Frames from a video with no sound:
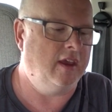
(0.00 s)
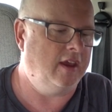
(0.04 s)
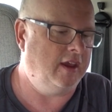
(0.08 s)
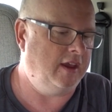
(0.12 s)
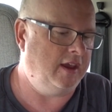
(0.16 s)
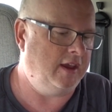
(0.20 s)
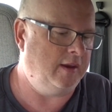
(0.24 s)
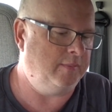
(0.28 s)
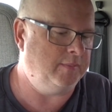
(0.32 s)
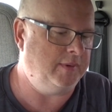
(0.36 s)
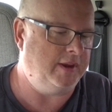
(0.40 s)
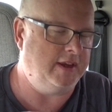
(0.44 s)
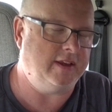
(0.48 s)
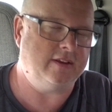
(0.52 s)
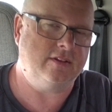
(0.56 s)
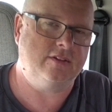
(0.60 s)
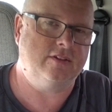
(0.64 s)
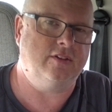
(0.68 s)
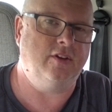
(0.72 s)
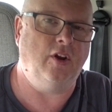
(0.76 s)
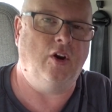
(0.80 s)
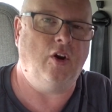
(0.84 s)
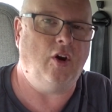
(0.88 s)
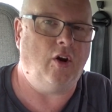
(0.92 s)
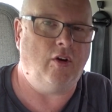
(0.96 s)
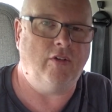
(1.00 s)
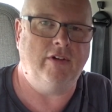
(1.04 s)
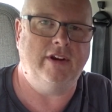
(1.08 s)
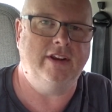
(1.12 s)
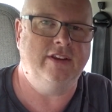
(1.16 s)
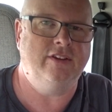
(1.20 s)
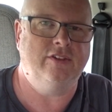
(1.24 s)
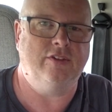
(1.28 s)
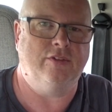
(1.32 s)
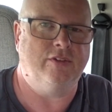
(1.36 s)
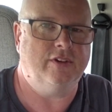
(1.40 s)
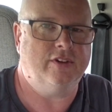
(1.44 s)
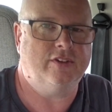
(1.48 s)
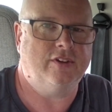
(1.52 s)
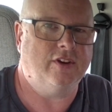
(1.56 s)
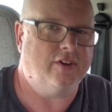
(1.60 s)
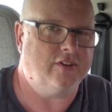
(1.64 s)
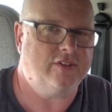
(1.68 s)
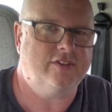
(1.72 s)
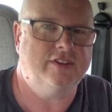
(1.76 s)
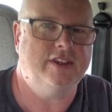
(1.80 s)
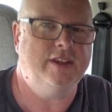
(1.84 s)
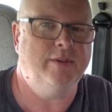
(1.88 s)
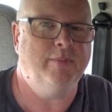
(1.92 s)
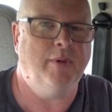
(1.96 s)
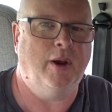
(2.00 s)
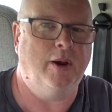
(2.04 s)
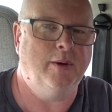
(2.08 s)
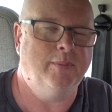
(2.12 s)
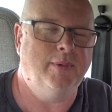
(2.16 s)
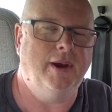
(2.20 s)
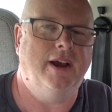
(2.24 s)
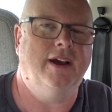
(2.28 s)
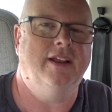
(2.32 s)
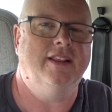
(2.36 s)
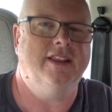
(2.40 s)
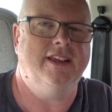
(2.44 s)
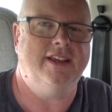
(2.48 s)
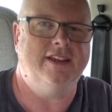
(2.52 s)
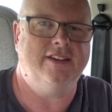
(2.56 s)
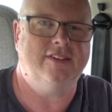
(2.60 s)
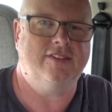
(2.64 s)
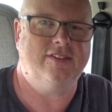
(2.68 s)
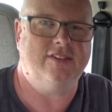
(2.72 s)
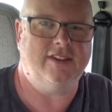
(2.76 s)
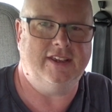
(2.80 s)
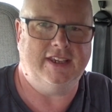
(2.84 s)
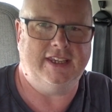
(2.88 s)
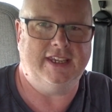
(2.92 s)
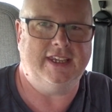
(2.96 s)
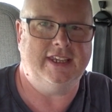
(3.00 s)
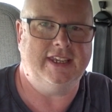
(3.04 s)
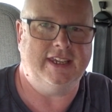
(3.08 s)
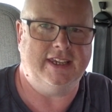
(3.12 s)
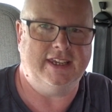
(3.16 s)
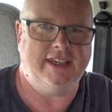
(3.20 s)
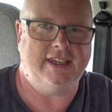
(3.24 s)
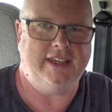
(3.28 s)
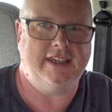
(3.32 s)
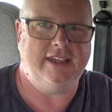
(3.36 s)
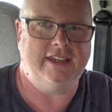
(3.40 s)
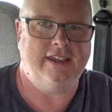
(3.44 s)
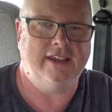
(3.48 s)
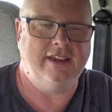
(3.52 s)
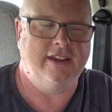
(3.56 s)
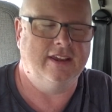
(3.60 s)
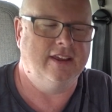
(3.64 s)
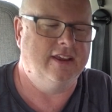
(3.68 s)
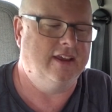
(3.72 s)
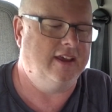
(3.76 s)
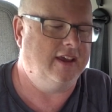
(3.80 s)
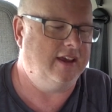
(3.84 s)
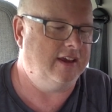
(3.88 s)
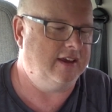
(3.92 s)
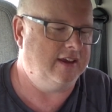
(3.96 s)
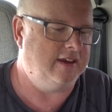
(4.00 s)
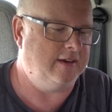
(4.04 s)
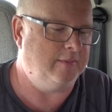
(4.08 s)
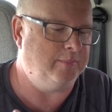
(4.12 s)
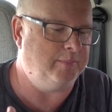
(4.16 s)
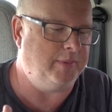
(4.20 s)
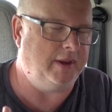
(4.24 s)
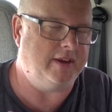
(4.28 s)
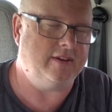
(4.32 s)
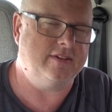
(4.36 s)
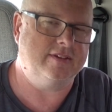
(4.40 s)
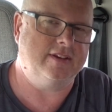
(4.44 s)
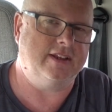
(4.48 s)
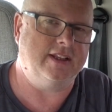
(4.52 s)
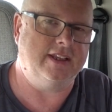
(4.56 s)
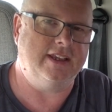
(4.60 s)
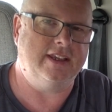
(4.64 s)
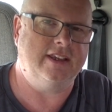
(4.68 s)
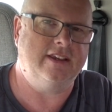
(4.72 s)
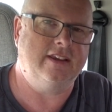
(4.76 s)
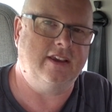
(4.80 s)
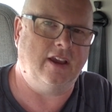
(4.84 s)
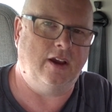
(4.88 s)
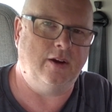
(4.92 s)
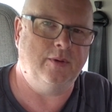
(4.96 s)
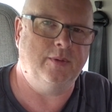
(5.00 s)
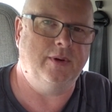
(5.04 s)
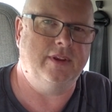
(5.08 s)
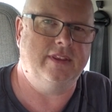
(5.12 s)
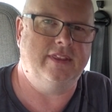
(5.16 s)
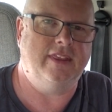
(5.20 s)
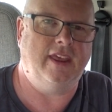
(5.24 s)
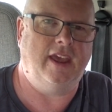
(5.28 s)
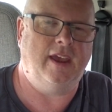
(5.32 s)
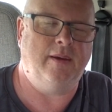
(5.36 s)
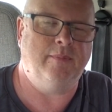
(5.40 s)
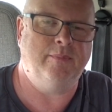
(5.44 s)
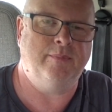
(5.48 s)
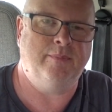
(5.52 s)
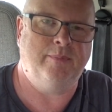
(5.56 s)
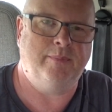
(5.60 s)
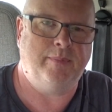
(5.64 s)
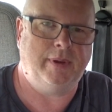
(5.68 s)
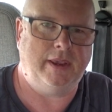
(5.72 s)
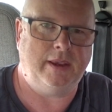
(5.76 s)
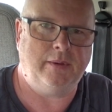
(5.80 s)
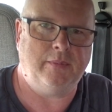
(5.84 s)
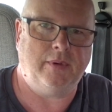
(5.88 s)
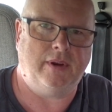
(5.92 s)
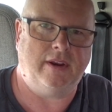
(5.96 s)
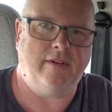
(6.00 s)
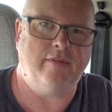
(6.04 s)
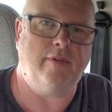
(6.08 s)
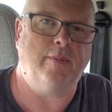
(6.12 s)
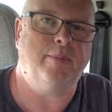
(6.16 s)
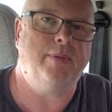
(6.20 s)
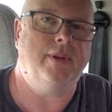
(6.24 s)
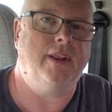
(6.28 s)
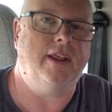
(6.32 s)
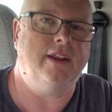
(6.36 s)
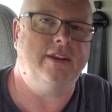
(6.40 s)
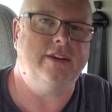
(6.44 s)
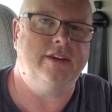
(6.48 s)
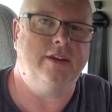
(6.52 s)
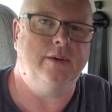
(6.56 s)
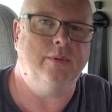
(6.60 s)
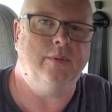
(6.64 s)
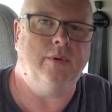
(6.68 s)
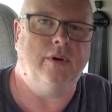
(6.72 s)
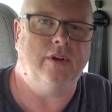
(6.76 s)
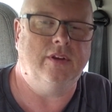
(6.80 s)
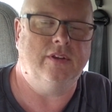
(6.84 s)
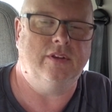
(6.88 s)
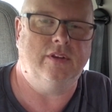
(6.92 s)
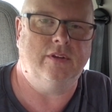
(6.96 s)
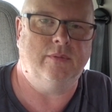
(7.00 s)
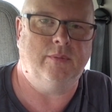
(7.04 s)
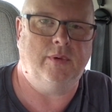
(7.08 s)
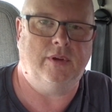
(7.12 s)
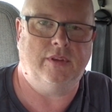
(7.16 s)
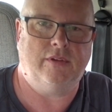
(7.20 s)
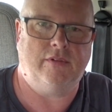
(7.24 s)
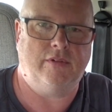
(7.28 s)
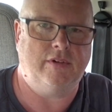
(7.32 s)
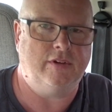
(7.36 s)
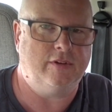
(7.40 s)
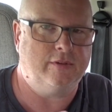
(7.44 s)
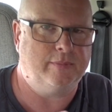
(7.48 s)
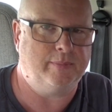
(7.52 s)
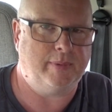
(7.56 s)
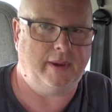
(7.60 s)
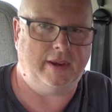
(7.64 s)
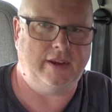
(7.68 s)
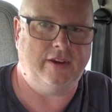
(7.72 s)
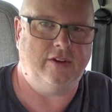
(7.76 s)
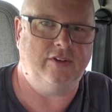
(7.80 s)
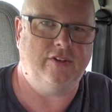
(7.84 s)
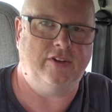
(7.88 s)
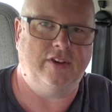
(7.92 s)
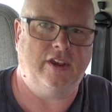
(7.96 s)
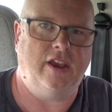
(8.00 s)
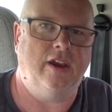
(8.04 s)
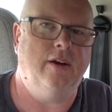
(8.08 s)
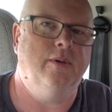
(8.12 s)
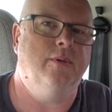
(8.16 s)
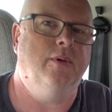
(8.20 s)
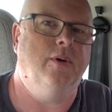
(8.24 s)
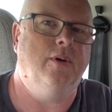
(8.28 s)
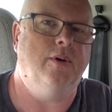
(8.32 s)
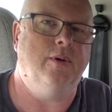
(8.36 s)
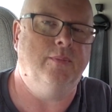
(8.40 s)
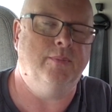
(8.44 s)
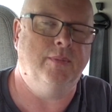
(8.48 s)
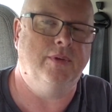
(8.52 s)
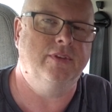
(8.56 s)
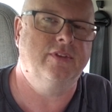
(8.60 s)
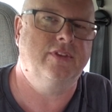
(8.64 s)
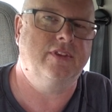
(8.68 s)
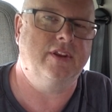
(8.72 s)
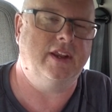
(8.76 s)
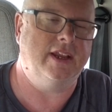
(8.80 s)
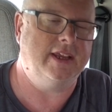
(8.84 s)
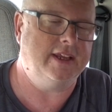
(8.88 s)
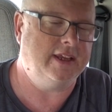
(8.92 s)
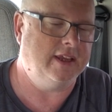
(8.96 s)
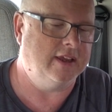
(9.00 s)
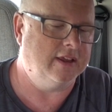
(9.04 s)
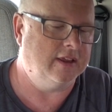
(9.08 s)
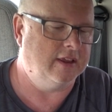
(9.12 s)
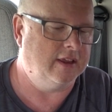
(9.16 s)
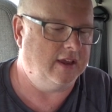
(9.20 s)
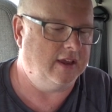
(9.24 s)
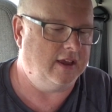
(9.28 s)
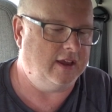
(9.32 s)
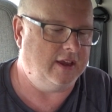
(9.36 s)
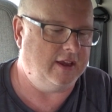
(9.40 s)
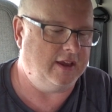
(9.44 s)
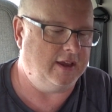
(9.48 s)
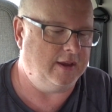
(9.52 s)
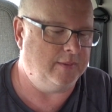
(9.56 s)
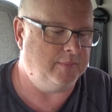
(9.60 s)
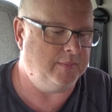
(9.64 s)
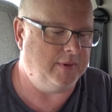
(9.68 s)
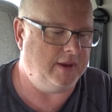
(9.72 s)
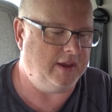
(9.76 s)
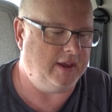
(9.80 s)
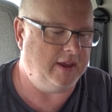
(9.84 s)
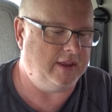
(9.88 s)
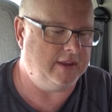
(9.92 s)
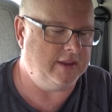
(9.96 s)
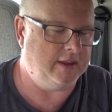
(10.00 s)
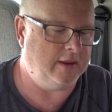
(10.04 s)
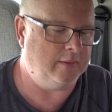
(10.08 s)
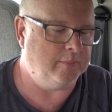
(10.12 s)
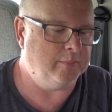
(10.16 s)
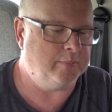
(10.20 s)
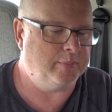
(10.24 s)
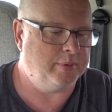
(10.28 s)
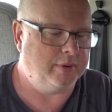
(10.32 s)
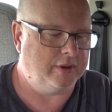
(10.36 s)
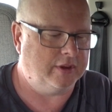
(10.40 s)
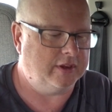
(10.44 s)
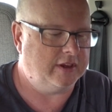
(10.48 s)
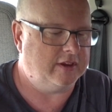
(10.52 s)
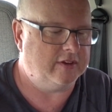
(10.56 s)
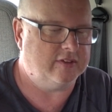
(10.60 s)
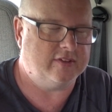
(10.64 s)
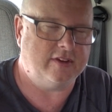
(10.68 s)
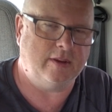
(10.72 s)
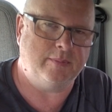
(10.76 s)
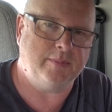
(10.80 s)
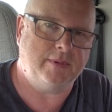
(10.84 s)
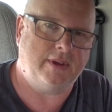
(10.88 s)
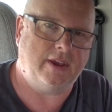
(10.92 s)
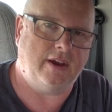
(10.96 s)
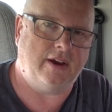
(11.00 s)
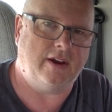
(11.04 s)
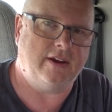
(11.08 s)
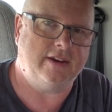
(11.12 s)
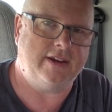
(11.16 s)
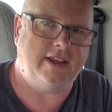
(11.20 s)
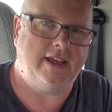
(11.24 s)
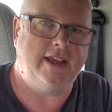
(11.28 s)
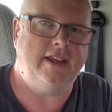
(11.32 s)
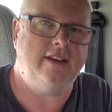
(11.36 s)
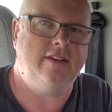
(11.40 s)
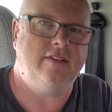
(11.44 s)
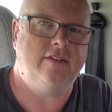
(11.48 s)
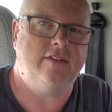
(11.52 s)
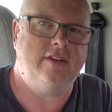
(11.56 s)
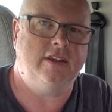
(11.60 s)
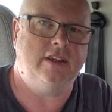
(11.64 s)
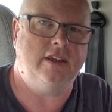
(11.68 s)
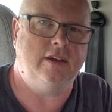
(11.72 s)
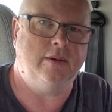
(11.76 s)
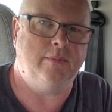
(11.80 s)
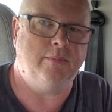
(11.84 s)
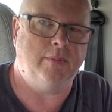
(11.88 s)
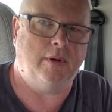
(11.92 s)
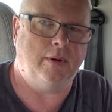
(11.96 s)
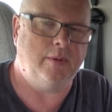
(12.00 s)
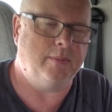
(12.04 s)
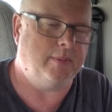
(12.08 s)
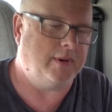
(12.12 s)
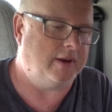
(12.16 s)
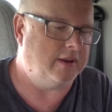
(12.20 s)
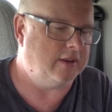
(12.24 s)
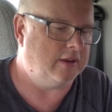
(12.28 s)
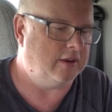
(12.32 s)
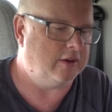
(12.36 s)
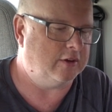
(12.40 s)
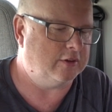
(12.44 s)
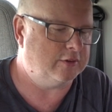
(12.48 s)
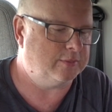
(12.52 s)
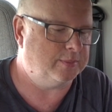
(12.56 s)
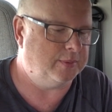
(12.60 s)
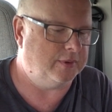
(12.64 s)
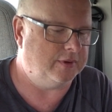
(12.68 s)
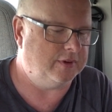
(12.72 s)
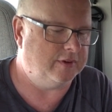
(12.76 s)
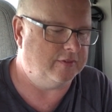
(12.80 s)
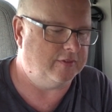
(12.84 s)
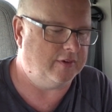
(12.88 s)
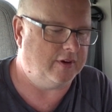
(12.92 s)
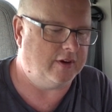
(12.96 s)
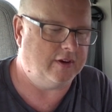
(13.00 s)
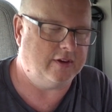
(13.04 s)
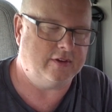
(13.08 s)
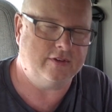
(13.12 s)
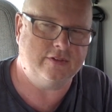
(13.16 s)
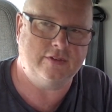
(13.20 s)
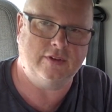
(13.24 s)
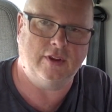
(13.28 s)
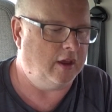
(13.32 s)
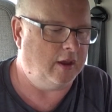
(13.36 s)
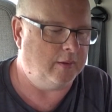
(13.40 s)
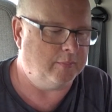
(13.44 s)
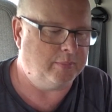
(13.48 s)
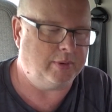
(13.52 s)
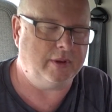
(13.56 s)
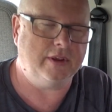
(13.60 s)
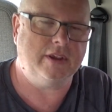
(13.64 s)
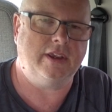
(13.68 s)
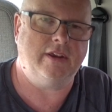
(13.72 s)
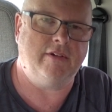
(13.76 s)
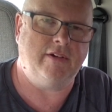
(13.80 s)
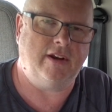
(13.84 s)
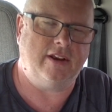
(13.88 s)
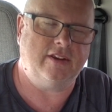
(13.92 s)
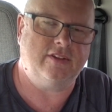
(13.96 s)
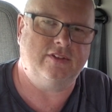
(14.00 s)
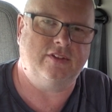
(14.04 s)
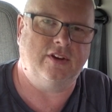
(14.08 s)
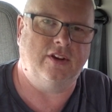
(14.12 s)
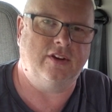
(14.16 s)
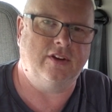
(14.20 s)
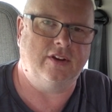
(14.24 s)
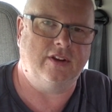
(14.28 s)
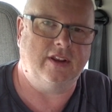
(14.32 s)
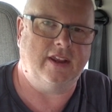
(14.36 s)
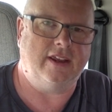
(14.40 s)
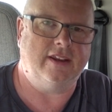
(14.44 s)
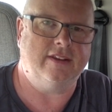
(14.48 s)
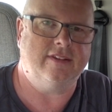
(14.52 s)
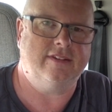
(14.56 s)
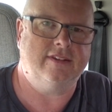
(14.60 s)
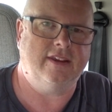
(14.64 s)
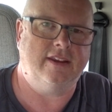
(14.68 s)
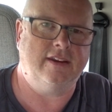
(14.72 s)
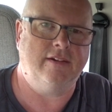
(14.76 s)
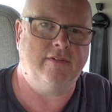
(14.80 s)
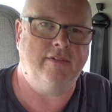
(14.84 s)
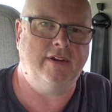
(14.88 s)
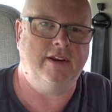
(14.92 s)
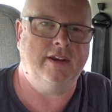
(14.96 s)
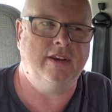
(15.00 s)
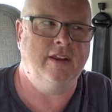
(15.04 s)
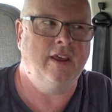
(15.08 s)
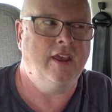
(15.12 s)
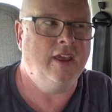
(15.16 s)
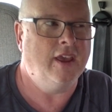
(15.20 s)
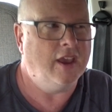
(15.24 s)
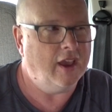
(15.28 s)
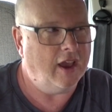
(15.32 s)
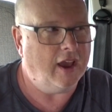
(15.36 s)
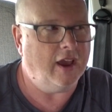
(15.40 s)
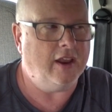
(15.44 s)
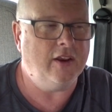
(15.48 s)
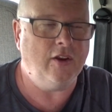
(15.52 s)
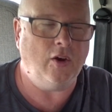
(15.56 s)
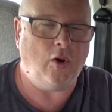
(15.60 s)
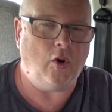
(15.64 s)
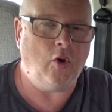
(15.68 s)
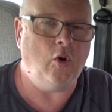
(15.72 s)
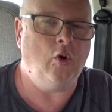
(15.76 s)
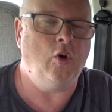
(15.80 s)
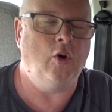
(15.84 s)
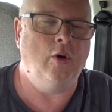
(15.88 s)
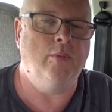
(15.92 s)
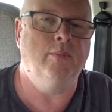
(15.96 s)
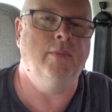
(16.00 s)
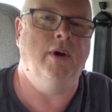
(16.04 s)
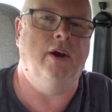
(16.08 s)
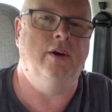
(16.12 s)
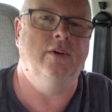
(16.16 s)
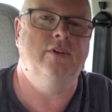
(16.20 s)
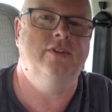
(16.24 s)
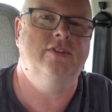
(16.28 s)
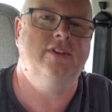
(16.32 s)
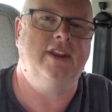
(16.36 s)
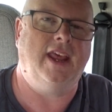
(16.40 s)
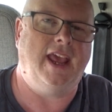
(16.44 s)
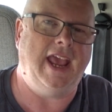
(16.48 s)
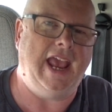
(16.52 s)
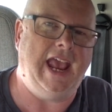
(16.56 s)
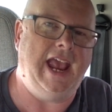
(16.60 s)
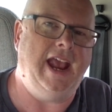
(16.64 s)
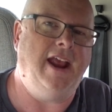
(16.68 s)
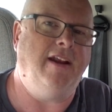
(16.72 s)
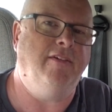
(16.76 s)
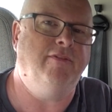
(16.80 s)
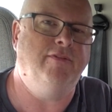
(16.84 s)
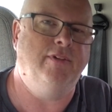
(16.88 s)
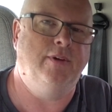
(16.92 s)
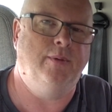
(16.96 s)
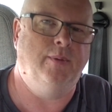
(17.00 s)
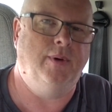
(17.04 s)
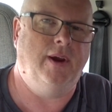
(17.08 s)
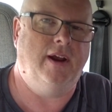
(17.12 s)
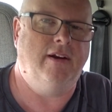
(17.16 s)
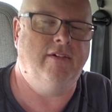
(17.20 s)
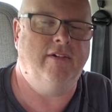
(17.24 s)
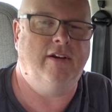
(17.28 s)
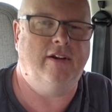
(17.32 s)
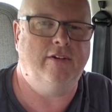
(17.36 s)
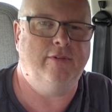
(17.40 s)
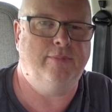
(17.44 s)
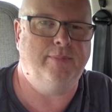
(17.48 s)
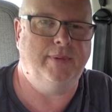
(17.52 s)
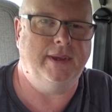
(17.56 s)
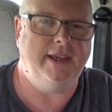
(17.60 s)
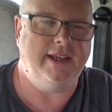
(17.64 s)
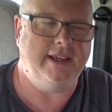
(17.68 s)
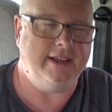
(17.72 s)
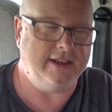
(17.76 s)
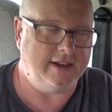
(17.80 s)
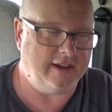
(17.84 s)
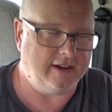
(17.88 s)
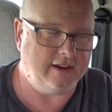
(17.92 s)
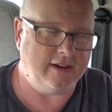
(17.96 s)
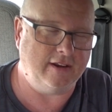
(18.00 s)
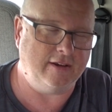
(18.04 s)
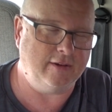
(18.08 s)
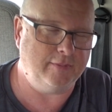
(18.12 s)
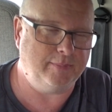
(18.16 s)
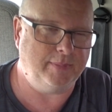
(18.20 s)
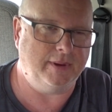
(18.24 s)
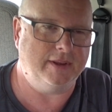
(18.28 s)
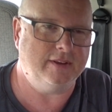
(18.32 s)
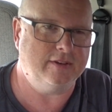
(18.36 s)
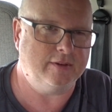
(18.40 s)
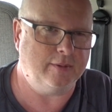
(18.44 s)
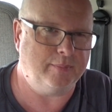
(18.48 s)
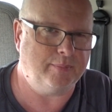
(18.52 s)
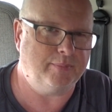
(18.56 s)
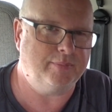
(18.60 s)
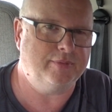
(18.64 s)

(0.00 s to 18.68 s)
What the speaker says: It's not Orange or it's not T-Mobile, it's EE. Basically go with them, pick whatever plan you want, whether it's pay-as-you-go or monthly, and then plug your SIM card into your mobile hotspot device and plug your external antenna in, and almost everywhere I've been, and I've been to